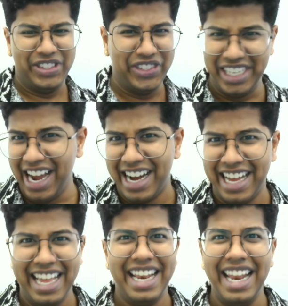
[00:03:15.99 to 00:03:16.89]
So here,
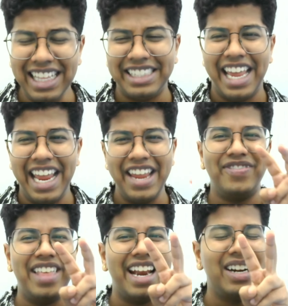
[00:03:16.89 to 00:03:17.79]
let's say
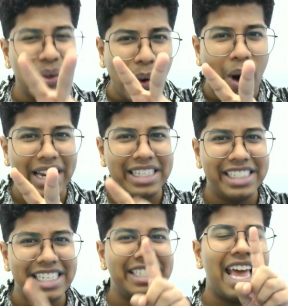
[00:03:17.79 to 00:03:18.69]
if there are 2
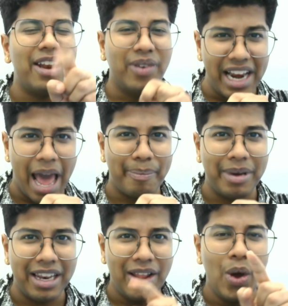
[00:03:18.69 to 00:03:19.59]
oranges and 1
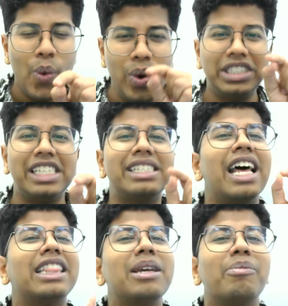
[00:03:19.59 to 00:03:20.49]
apple, which is
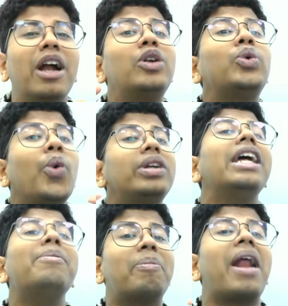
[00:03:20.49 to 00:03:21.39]
nothing but
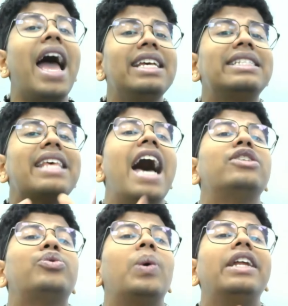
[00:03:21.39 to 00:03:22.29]
total price
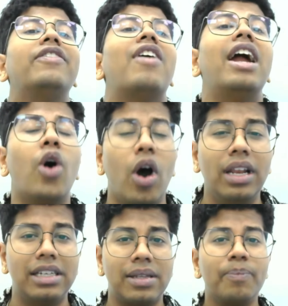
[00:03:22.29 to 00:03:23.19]
as
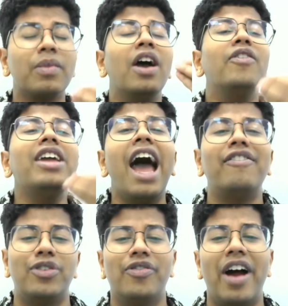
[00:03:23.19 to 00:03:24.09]
$25. We
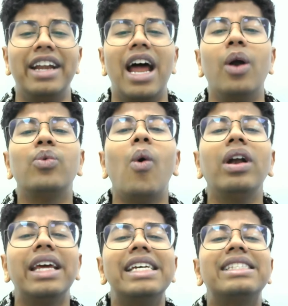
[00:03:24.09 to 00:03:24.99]
have to find out
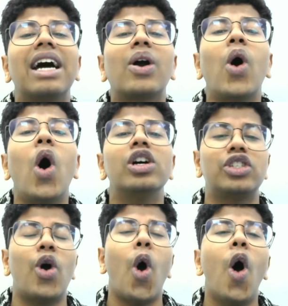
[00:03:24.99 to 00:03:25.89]
what is the
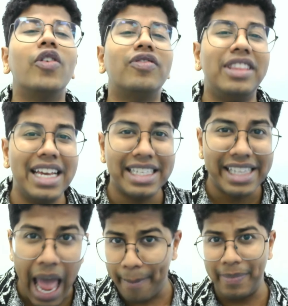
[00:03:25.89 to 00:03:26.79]
cost of
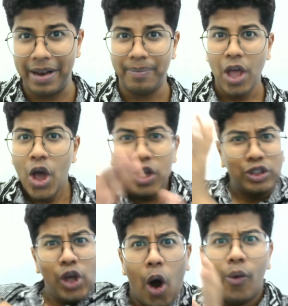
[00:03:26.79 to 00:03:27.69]
this apple.
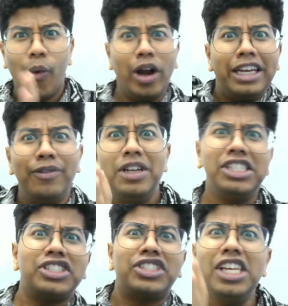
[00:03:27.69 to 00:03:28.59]
So what did we
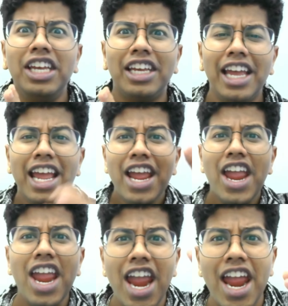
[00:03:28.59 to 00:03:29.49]
just see
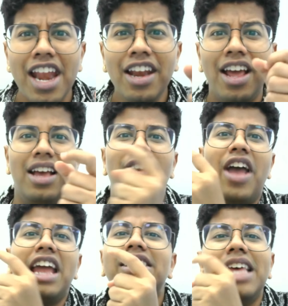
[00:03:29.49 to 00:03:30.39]
in
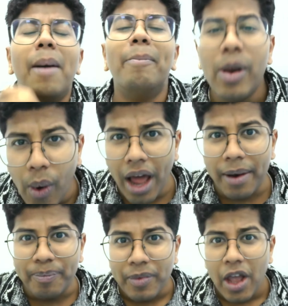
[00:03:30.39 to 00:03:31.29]
example
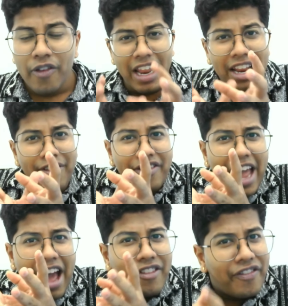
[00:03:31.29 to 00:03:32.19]
1? Whenever
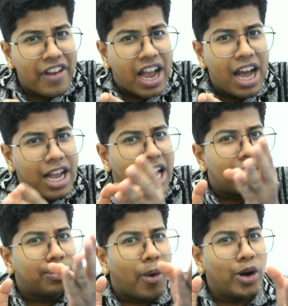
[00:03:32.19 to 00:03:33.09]
we have a figure
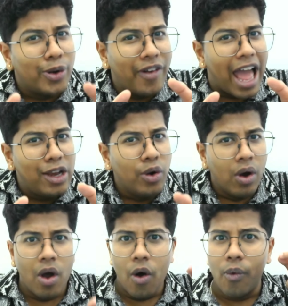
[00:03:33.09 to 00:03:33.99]
correspond to
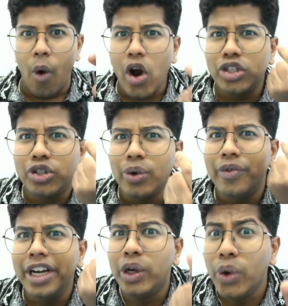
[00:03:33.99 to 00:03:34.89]
value, what
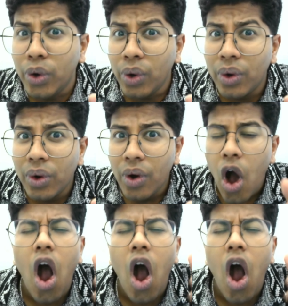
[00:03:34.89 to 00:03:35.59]
should we do?